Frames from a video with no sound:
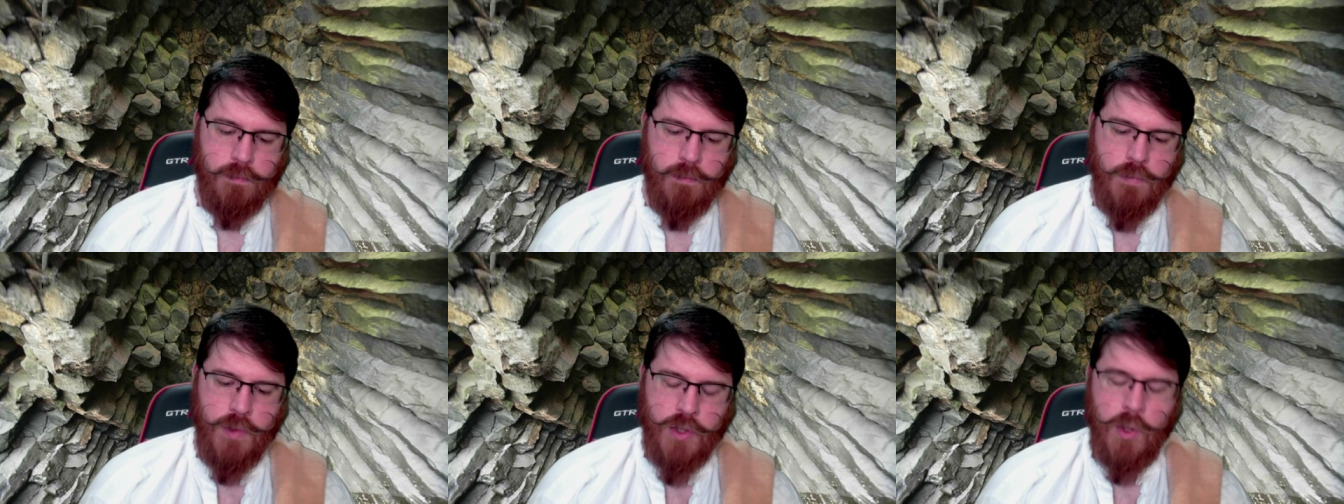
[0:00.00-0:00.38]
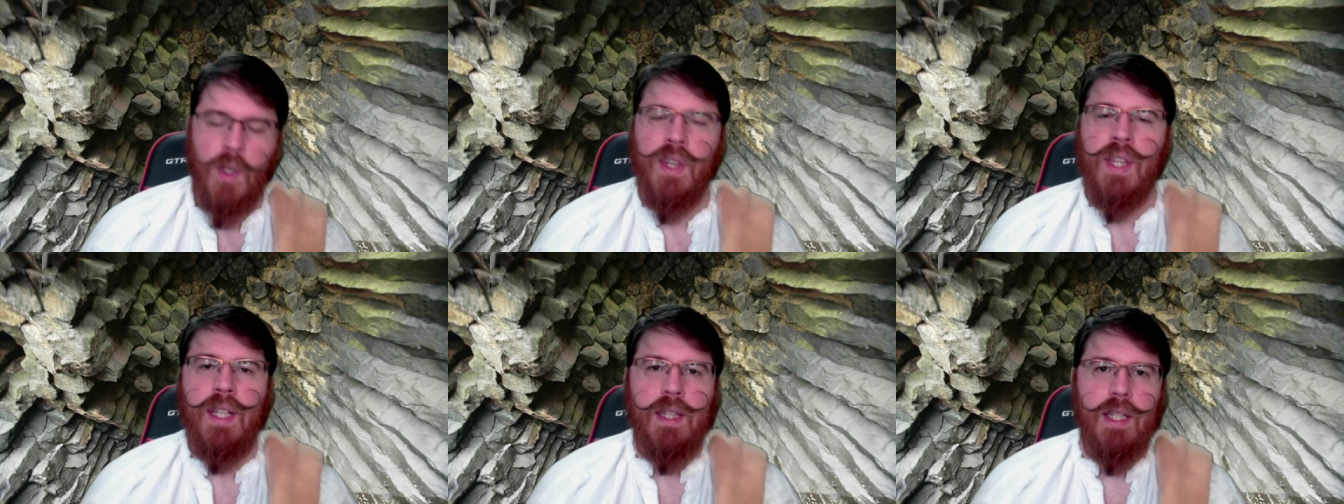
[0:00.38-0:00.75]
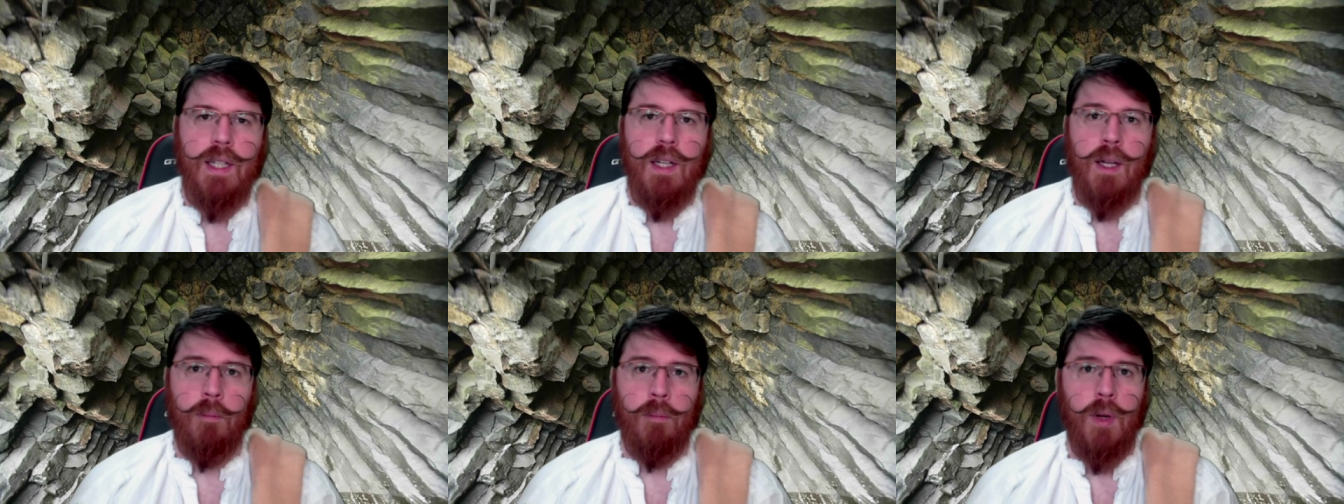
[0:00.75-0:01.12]
so I think that
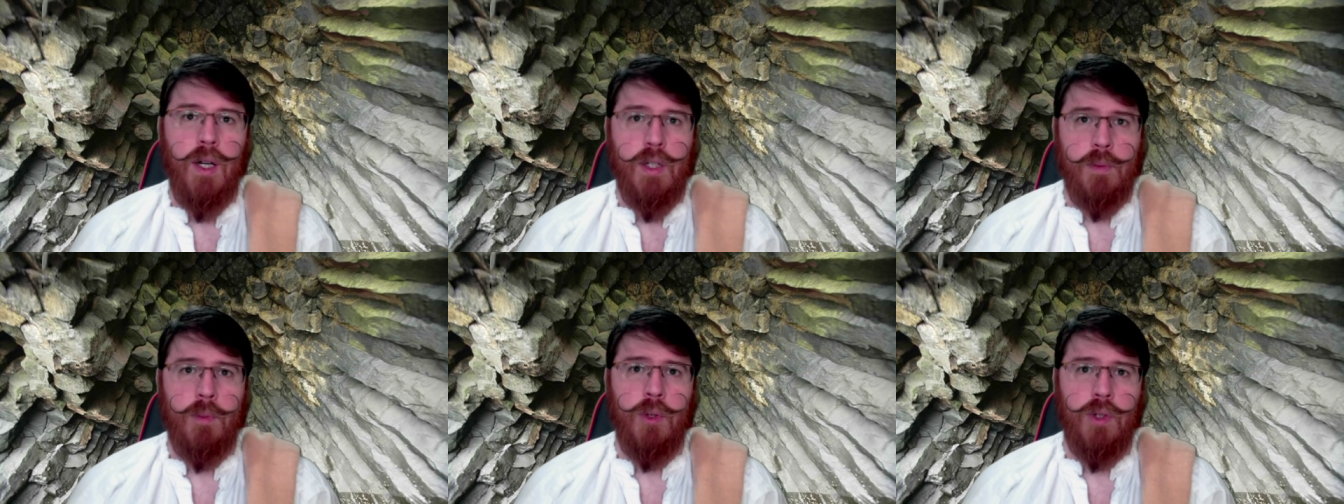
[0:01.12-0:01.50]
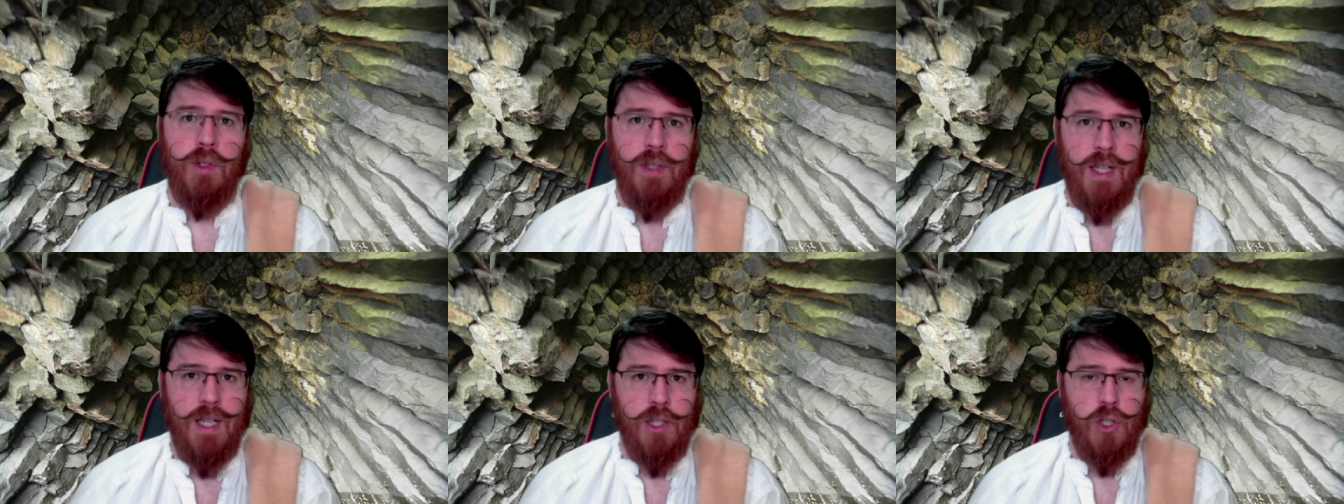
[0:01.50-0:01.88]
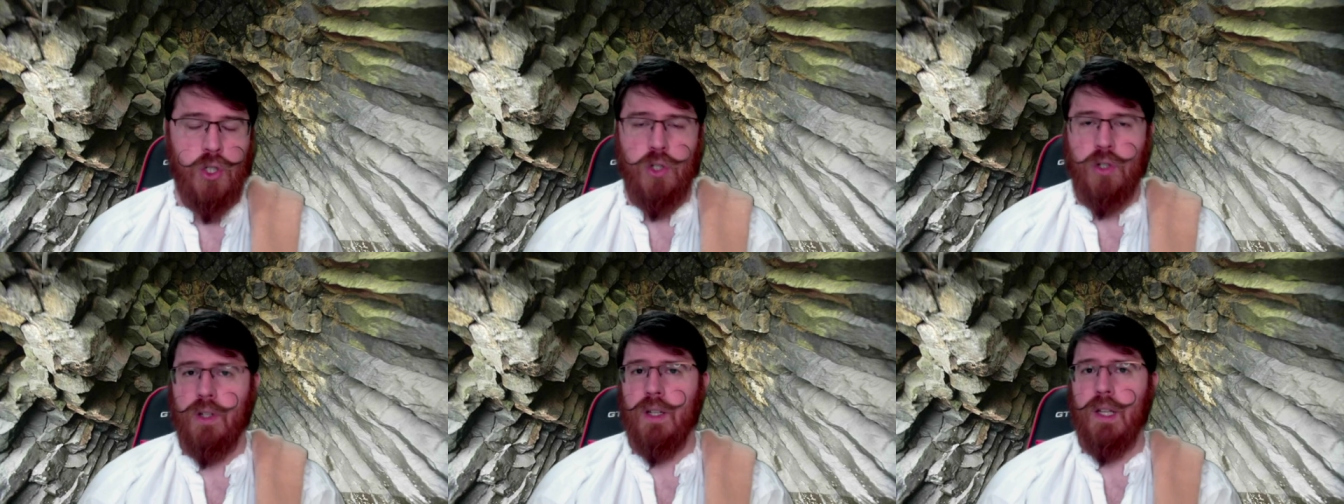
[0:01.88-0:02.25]
a bar spoon
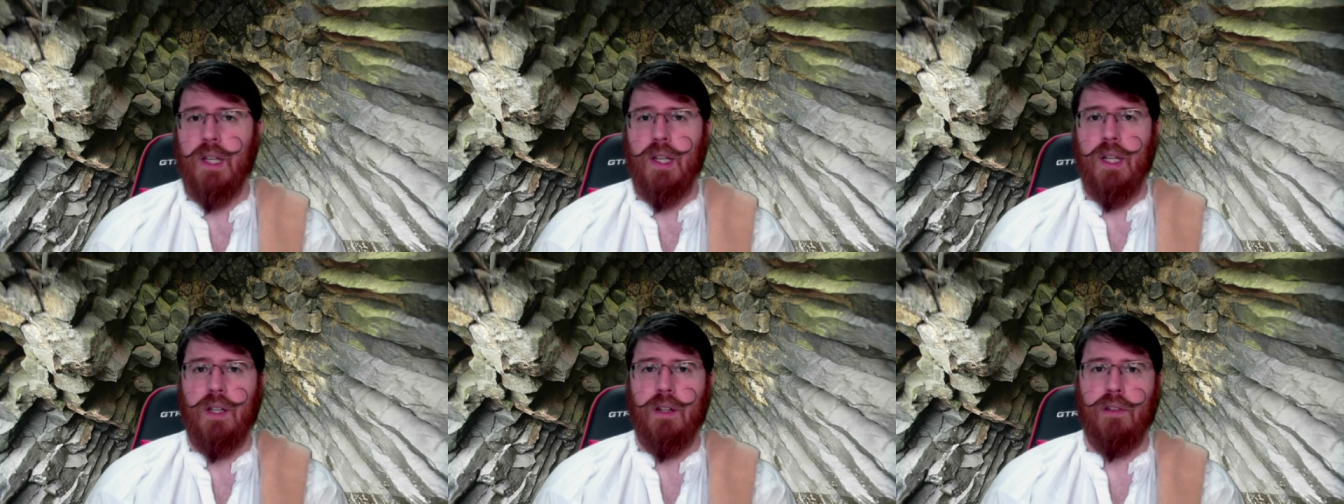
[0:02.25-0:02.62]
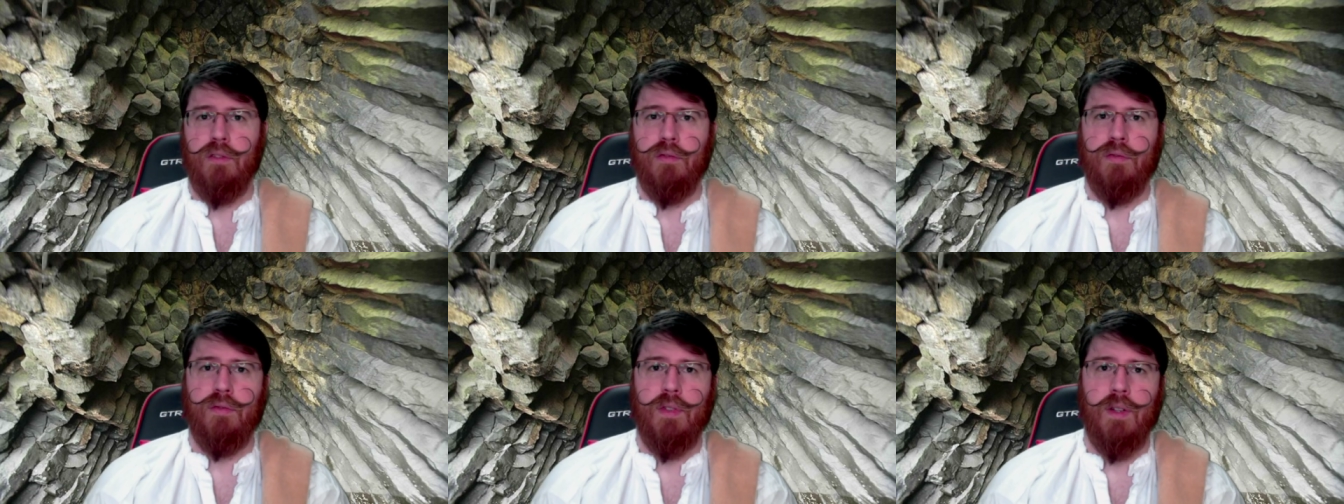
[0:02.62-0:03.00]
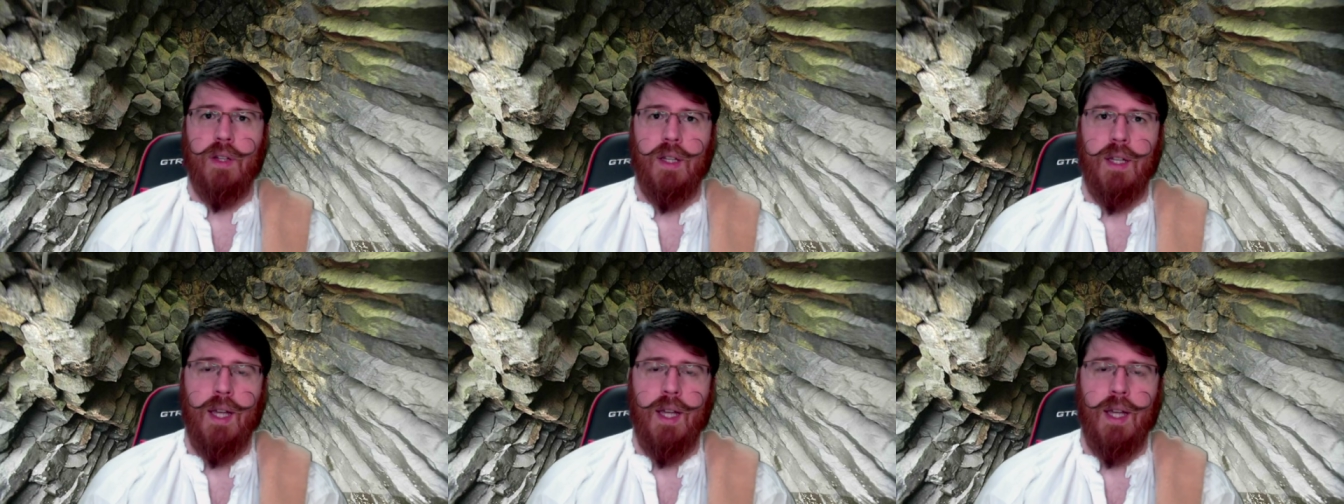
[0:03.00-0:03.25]
ish uh, of uh,